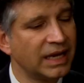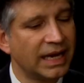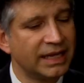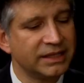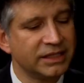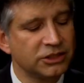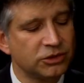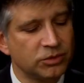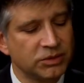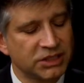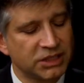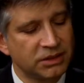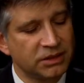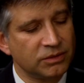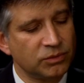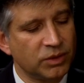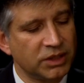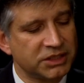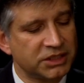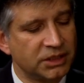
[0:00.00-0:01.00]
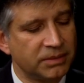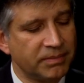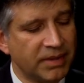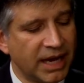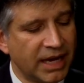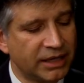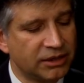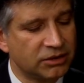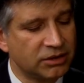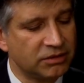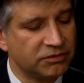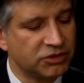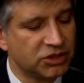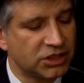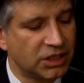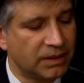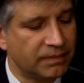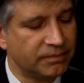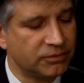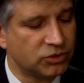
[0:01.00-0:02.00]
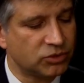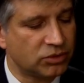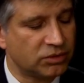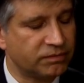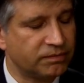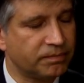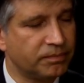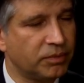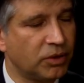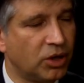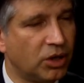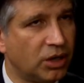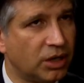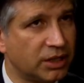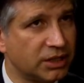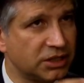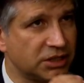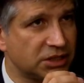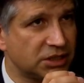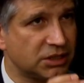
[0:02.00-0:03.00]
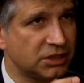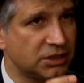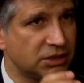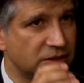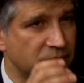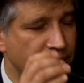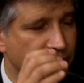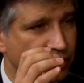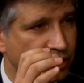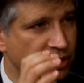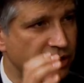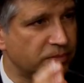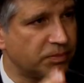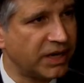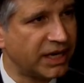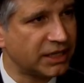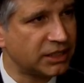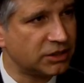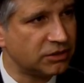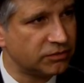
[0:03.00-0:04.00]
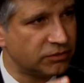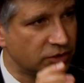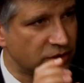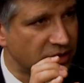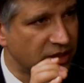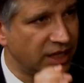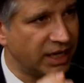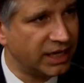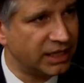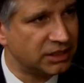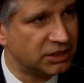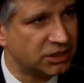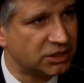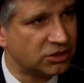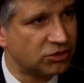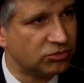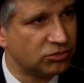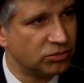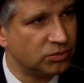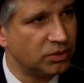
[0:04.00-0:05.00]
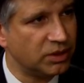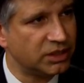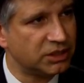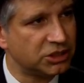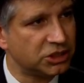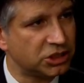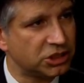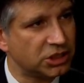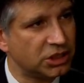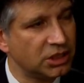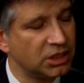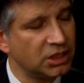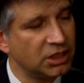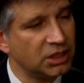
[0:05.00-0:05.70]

And this wasn't a matter of some sort of partisan perspective or lens through which